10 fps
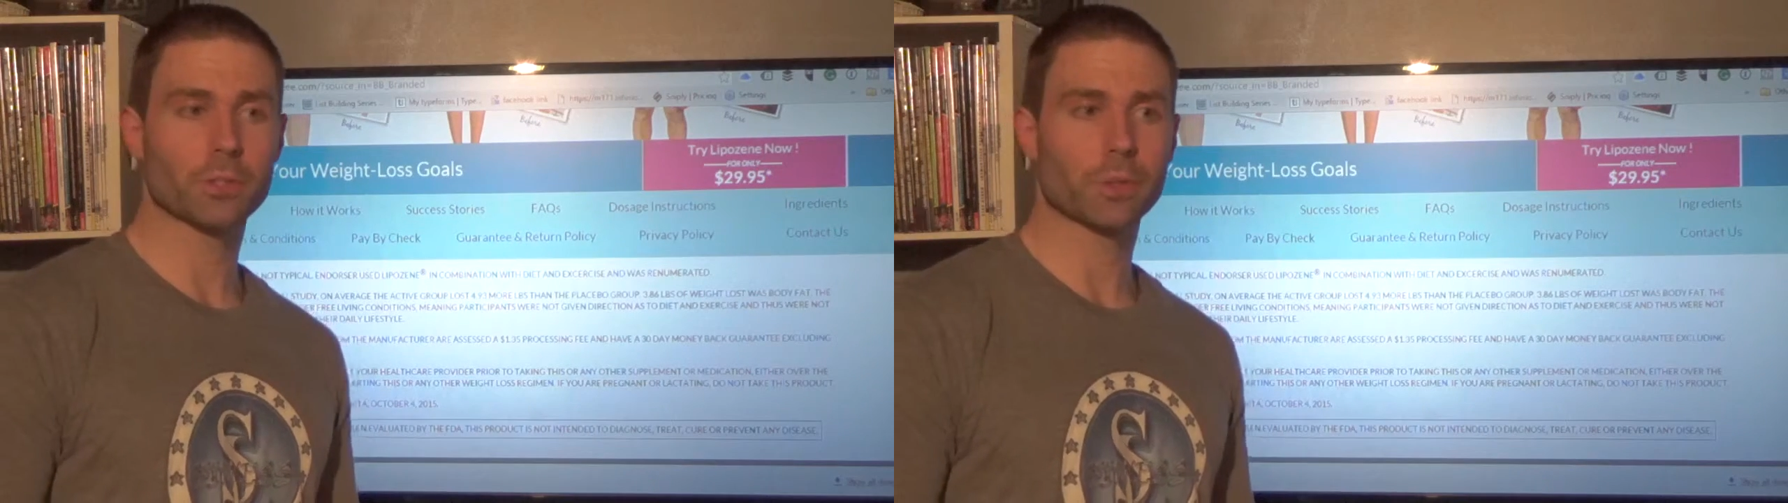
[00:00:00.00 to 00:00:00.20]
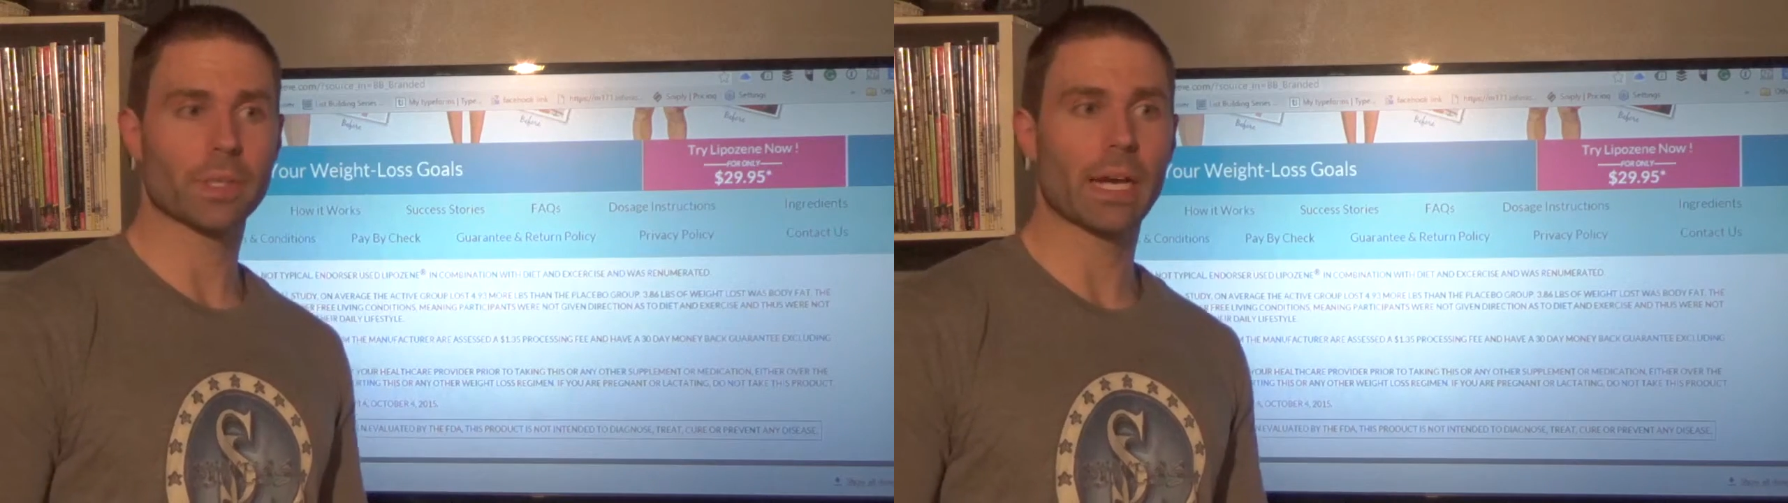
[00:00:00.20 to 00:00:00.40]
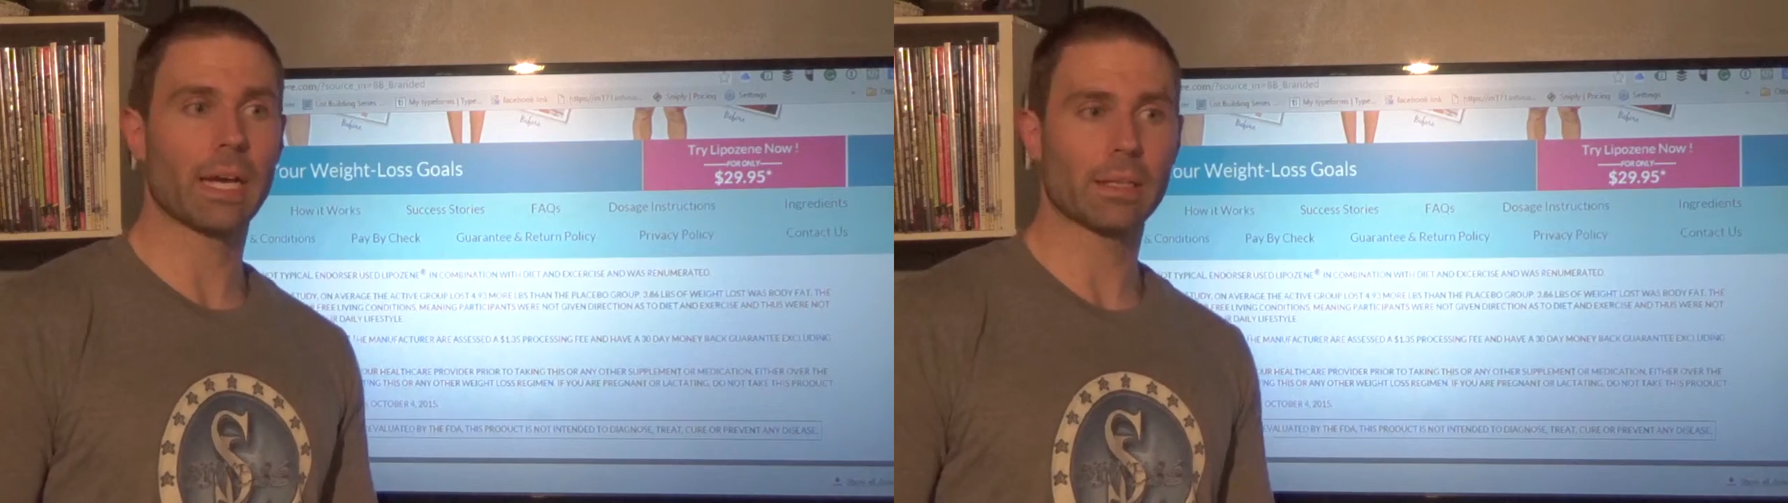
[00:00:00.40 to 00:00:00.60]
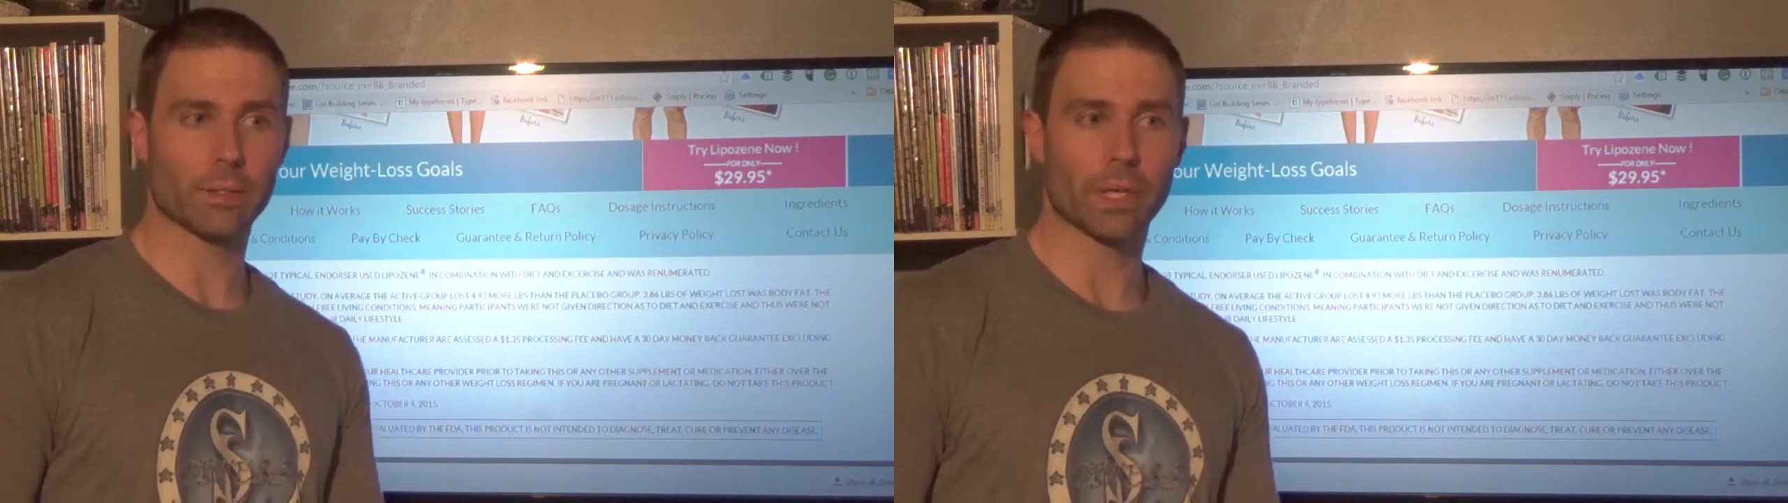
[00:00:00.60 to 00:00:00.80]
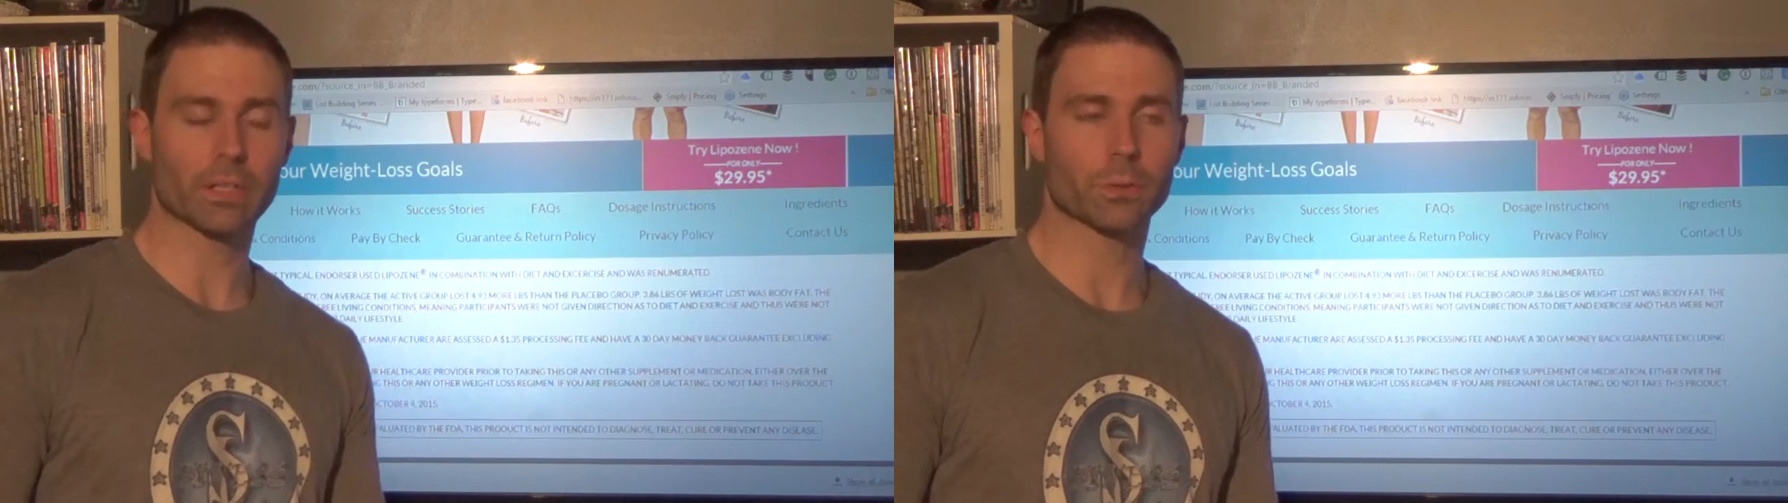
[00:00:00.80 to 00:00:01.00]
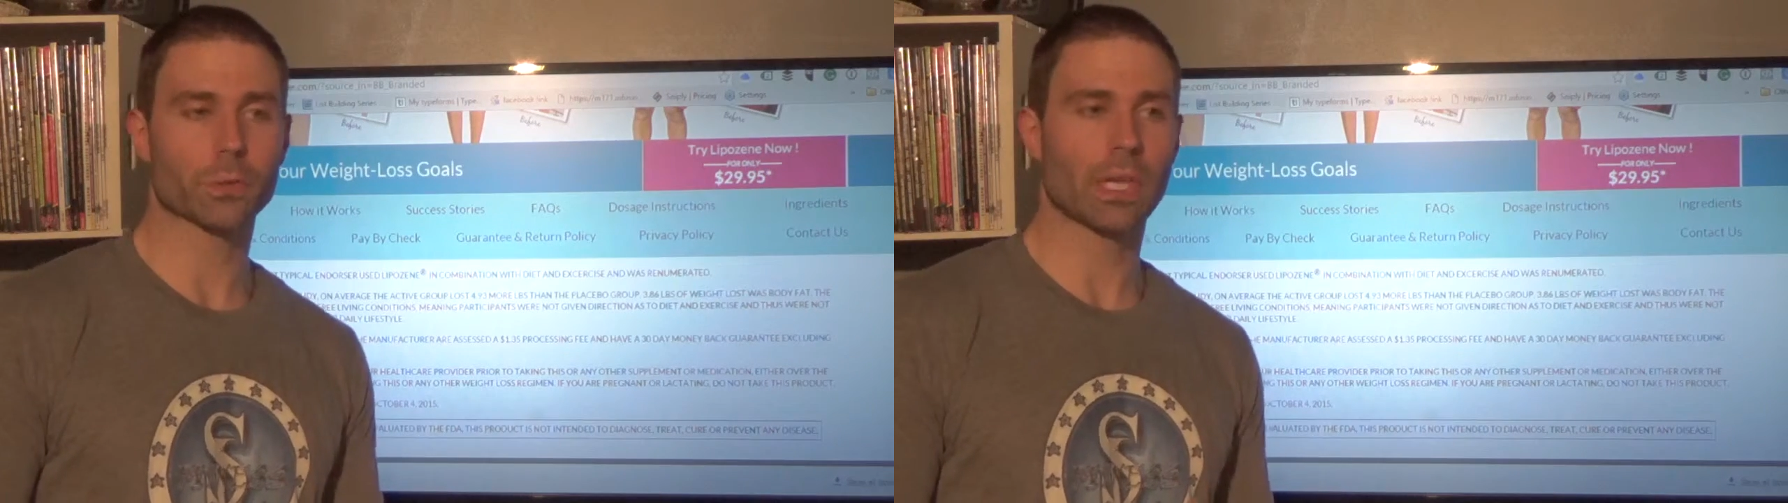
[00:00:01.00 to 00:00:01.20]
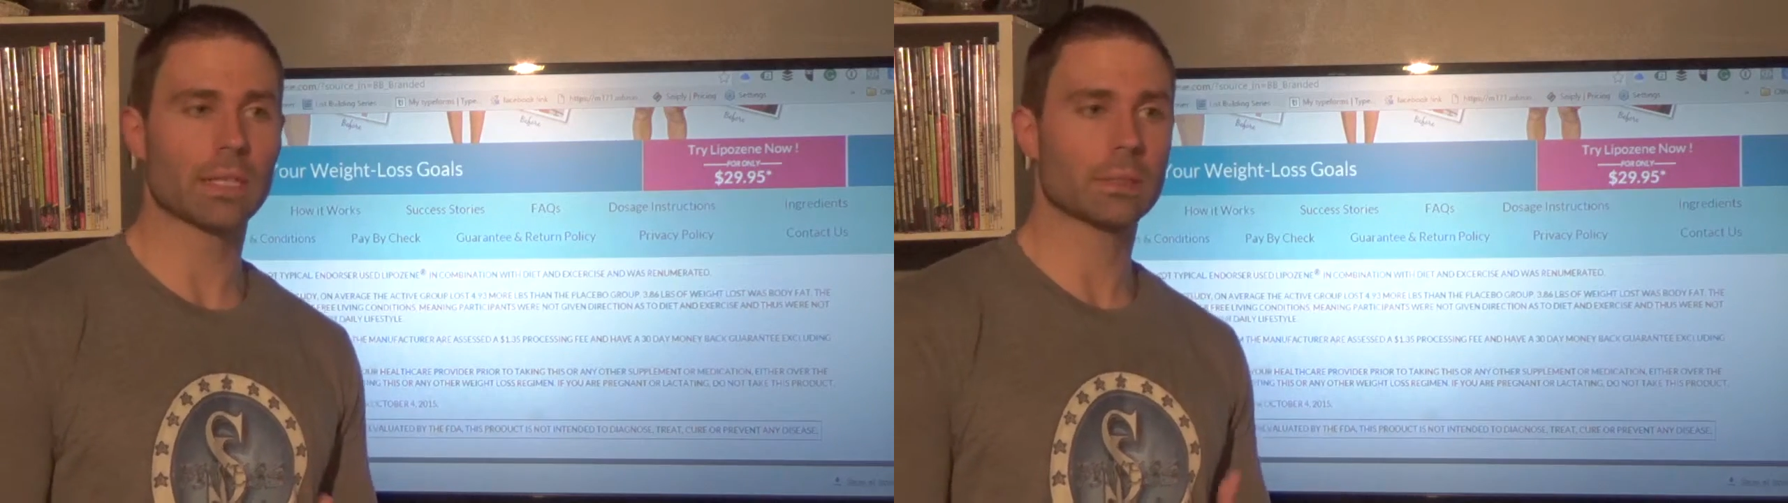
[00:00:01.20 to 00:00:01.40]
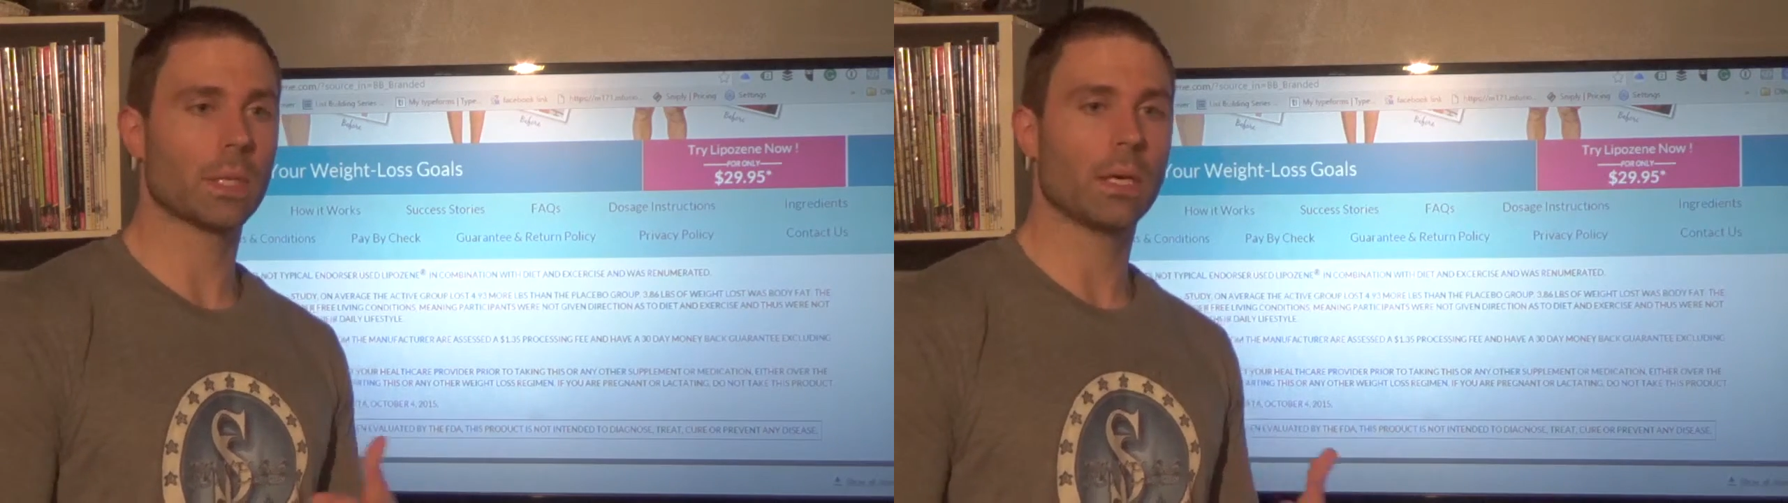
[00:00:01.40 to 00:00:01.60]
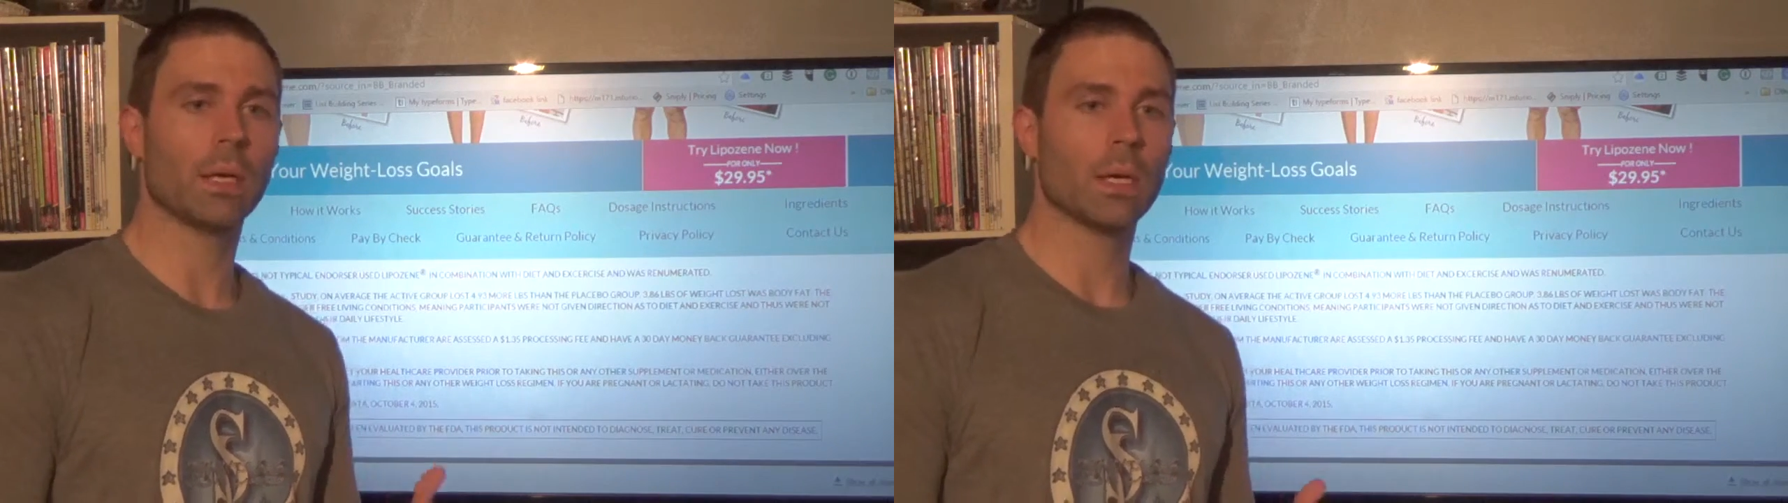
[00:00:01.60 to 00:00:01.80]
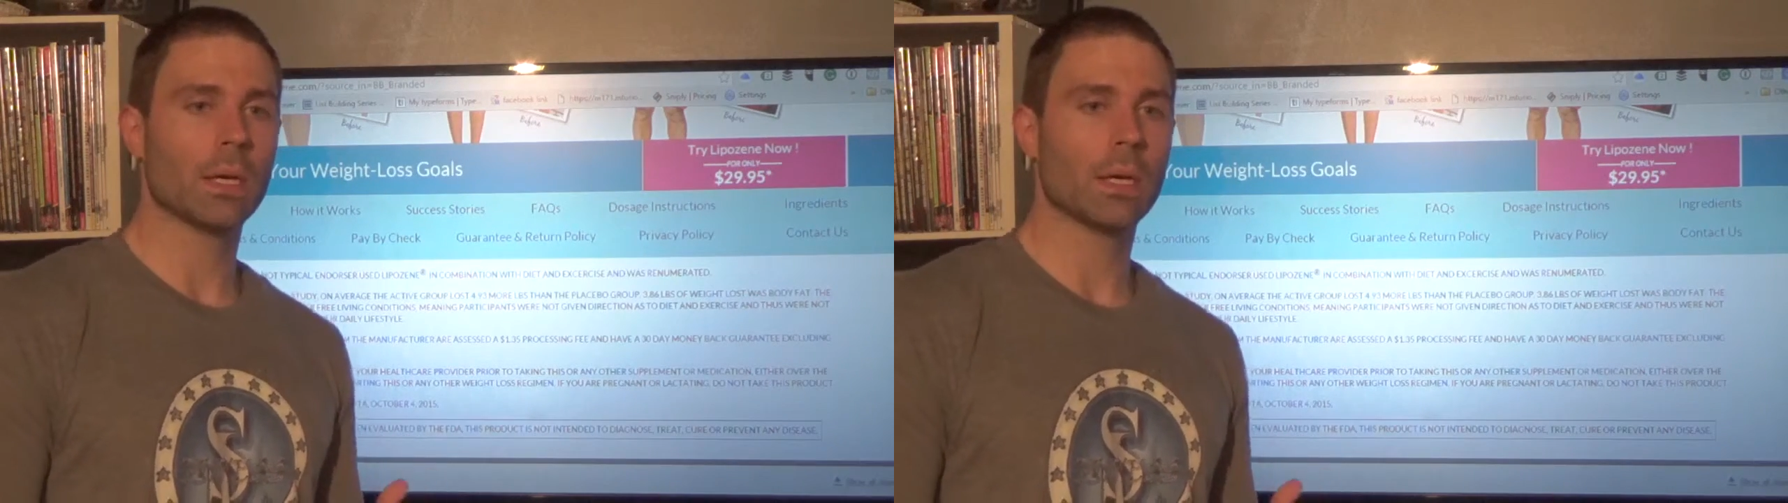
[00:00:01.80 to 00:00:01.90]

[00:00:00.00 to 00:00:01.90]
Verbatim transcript: their diet and their exercise, uh,